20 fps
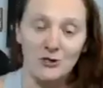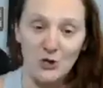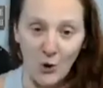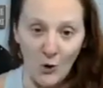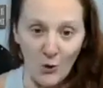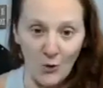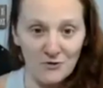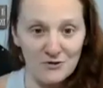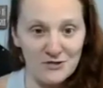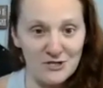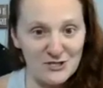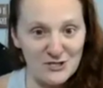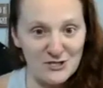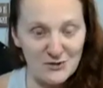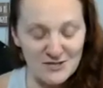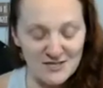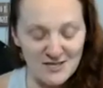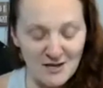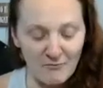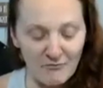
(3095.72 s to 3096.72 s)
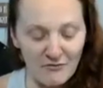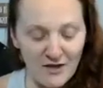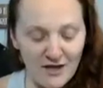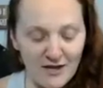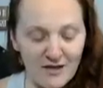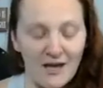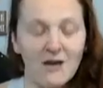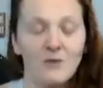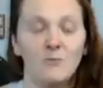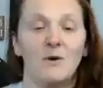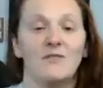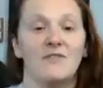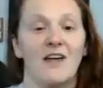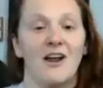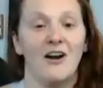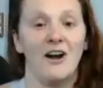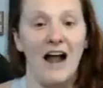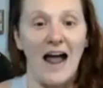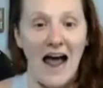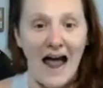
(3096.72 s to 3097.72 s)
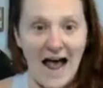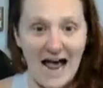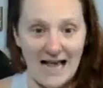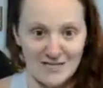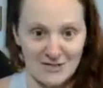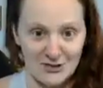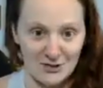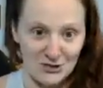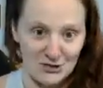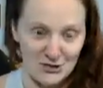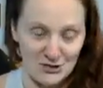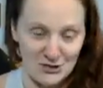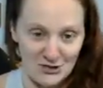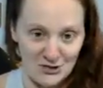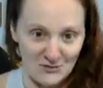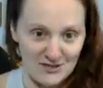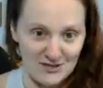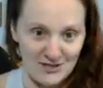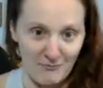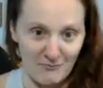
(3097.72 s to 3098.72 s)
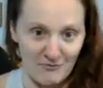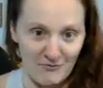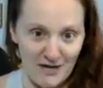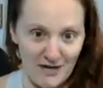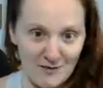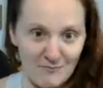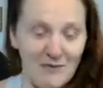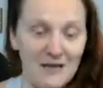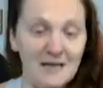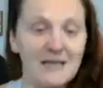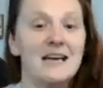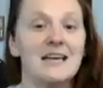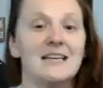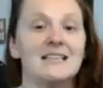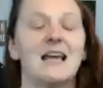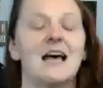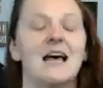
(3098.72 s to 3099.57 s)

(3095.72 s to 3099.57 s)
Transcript: told to do something and when they are asked to do something, because